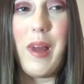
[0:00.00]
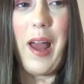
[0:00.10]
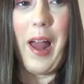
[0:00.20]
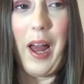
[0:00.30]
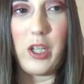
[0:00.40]

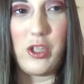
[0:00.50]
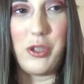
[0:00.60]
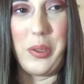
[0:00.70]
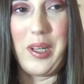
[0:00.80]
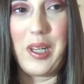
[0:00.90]
add
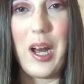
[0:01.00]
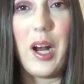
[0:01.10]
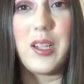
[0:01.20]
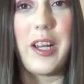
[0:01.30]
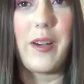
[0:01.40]
to it,
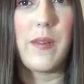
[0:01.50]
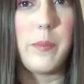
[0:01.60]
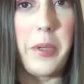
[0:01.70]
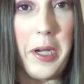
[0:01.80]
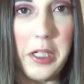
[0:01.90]
not like
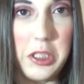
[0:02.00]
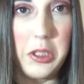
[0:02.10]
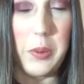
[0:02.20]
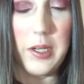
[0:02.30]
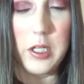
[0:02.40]
repeat
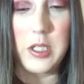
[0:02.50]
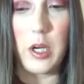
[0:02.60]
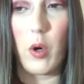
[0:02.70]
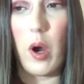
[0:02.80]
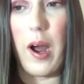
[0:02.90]
to it.
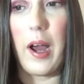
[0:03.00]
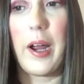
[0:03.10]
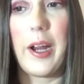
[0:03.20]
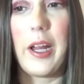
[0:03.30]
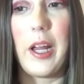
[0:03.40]
So
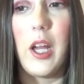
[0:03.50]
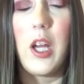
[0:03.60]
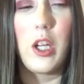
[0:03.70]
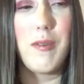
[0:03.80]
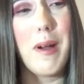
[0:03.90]

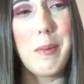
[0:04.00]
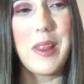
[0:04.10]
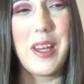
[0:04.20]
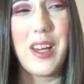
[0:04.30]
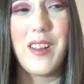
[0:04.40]
you might be
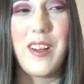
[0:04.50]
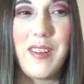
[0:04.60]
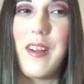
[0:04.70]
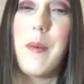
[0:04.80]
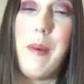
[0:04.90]
thinking,
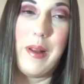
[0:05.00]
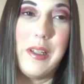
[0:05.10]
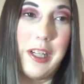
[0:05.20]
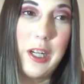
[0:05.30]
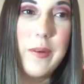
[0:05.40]
Lisa, come
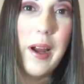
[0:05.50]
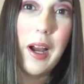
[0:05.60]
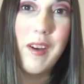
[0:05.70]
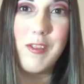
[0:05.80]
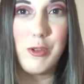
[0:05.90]
like you
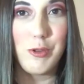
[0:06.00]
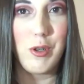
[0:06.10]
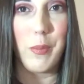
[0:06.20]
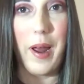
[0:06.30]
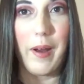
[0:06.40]
have
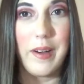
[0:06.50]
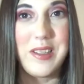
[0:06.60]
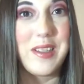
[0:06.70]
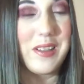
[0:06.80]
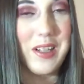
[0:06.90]
neutral
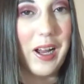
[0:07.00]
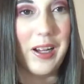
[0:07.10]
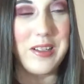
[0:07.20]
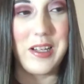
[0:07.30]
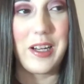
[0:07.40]
palettes.
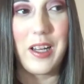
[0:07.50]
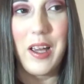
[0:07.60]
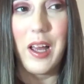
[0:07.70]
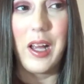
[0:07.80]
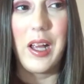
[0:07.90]
Guys, like
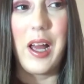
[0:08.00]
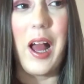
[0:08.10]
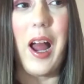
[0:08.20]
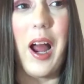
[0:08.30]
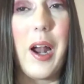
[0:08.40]

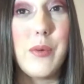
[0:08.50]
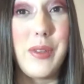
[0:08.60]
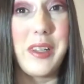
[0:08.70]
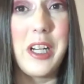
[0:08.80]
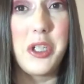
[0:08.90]
I
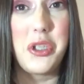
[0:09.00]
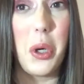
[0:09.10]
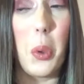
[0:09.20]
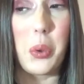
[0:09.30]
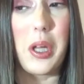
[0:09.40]
really
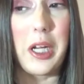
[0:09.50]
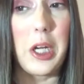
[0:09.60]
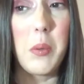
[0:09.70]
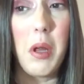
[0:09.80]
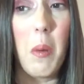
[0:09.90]
don't. Like,
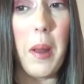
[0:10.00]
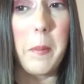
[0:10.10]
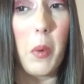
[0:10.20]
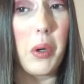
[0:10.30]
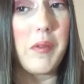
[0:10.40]
you know,
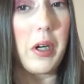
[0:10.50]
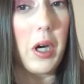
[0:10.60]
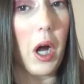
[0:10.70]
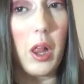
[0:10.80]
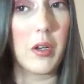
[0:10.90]
I'm more of a
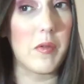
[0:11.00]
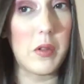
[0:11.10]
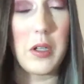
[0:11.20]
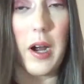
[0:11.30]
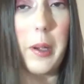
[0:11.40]

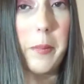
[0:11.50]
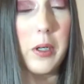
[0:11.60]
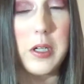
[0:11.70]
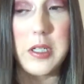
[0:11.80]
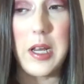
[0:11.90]
colorful kind of
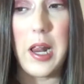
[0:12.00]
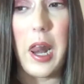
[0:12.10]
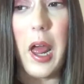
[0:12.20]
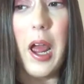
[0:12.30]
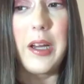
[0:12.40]

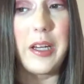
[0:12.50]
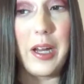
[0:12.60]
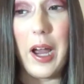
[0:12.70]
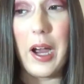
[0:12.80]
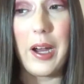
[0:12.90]
person.
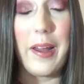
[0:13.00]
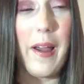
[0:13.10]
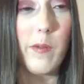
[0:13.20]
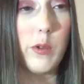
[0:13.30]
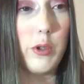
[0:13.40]
Yeah, I
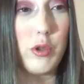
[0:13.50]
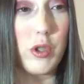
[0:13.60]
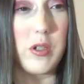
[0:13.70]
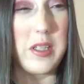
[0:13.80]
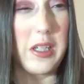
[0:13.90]
have
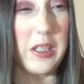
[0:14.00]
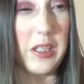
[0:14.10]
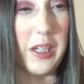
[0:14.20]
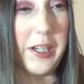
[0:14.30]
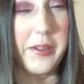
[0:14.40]
neutrals in
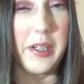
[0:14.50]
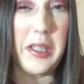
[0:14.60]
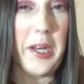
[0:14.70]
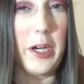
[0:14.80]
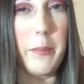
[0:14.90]
here
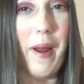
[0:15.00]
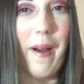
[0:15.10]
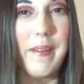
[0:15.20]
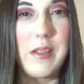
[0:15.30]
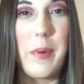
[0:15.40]
and there
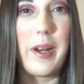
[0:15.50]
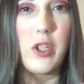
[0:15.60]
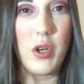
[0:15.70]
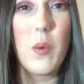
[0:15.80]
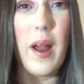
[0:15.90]
palettes, but I
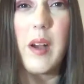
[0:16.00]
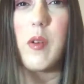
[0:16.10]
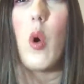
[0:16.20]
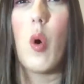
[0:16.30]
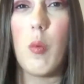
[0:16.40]
don't have
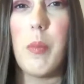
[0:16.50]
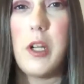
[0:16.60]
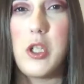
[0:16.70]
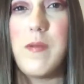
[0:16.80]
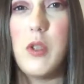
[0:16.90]
a whole
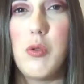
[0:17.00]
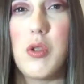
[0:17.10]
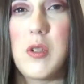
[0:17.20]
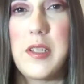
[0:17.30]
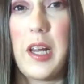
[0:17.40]
bunch of
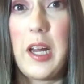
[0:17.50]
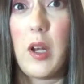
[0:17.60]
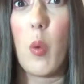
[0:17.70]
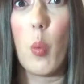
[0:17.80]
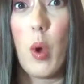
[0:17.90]
neutrals
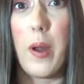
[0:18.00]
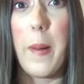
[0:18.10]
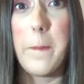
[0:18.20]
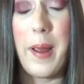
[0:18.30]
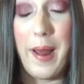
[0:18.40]
in
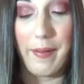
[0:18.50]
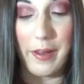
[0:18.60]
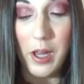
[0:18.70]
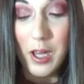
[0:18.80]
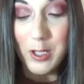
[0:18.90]
one
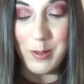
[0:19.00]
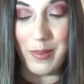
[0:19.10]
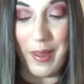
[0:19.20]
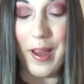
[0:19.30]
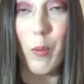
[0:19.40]
palette. So
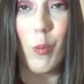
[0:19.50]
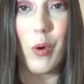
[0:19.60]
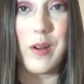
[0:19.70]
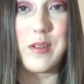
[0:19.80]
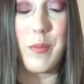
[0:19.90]
that
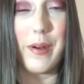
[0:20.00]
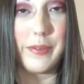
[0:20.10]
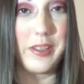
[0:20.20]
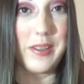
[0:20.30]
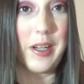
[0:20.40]
was my
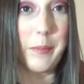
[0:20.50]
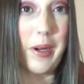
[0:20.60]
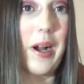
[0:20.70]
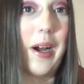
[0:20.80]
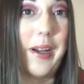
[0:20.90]
reasoning
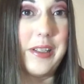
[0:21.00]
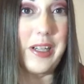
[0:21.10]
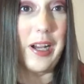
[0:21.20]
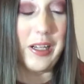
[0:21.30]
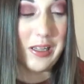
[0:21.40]
behind
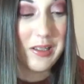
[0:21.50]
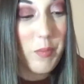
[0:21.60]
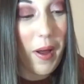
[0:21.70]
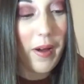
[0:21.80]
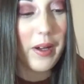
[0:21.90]
getting this
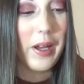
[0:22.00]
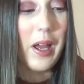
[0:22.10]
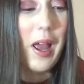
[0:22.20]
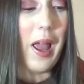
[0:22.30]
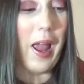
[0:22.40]

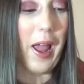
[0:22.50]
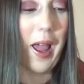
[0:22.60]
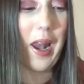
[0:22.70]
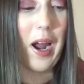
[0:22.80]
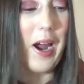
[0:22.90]
palette.
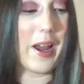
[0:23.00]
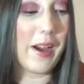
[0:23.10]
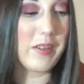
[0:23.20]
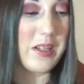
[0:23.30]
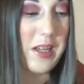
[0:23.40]
And I
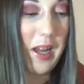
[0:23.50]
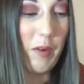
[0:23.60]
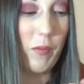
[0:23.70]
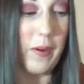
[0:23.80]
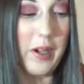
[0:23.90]
have to
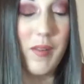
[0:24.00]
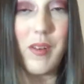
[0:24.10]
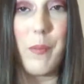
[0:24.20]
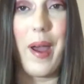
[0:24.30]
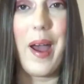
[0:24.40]
say, right off
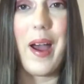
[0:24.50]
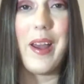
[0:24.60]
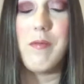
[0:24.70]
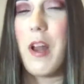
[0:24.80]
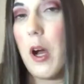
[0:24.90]
the bat, I
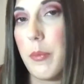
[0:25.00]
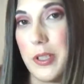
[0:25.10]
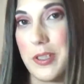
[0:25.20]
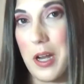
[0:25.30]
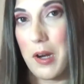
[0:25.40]
have not
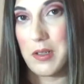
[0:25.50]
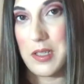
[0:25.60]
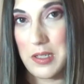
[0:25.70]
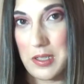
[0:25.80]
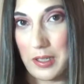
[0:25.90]
put it down
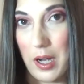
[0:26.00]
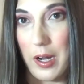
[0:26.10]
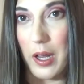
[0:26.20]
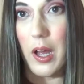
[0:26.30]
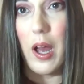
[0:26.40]
since I
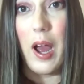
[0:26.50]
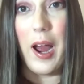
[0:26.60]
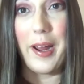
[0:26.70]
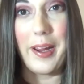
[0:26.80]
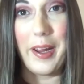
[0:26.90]
got it.
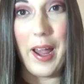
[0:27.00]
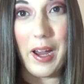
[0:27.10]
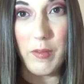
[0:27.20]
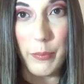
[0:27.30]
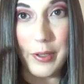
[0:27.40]
I
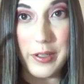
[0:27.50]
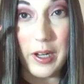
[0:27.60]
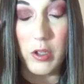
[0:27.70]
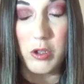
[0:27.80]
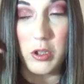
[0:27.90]
have put it
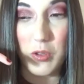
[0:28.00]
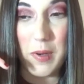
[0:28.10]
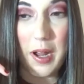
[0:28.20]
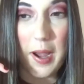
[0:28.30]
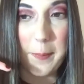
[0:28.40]
down to do
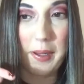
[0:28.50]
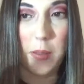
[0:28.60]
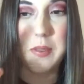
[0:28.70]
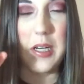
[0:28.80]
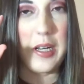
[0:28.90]
my eye
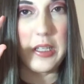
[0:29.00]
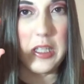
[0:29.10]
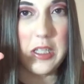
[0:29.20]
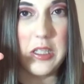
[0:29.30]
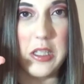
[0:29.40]
makeup today.
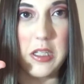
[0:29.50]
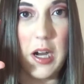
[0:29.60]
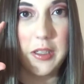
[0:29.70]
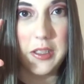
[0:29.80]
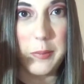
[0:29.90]
This is the
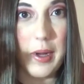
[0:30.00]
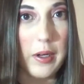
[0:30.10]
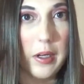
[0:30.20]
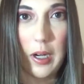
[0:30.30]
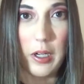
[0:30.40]
Tati
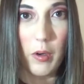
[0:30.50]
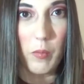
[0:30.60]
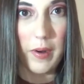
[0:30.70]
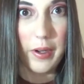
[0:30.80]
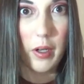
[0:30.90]
palette. I know,
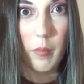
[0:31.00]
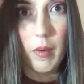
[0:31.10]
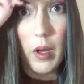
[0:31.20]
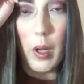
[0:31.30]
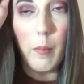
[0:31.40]

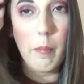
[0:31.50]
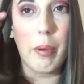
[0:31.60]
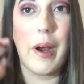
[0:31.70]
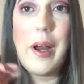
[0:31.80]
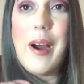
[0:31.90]
random.
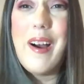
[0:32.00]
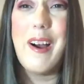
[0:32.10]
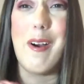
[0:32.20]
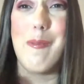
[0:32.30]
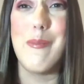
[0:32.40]
But
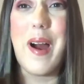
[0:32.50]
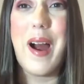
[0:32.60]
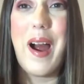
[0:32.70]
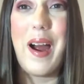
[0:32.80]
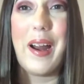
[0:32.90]

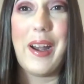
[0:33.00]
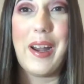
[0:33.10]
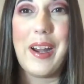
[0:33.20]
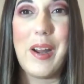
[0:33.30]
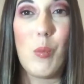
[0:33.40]

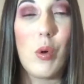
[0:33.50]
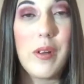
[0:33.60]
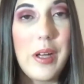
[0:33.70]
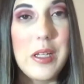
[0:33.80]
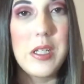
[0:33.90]
I will
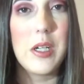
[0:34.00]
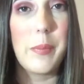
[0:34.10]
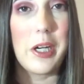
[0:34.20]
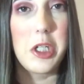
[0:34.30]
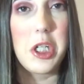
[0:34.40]
insert
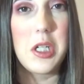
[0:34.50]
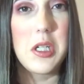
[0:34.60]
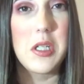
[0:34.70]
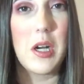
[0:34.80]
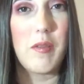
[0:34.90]

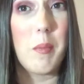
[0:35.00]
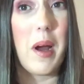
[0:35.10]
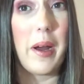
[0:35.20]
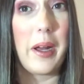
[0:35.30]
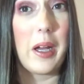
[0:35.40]
pictures of
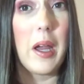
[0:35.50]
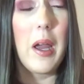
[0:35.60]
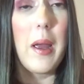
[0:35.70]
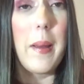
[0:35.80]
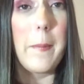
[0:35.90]
my
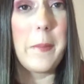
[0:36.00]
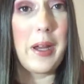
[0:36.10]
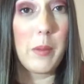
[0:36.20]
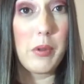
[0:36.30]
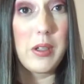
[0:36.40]

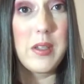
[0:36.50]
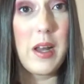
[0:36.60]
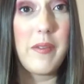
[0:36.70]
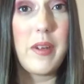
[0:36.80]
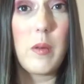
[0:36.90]
makeup looks
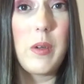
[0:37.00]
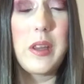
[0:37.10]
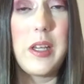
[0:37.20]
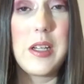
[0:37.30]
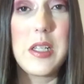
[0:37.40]
that I've done
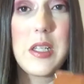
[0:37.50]
with this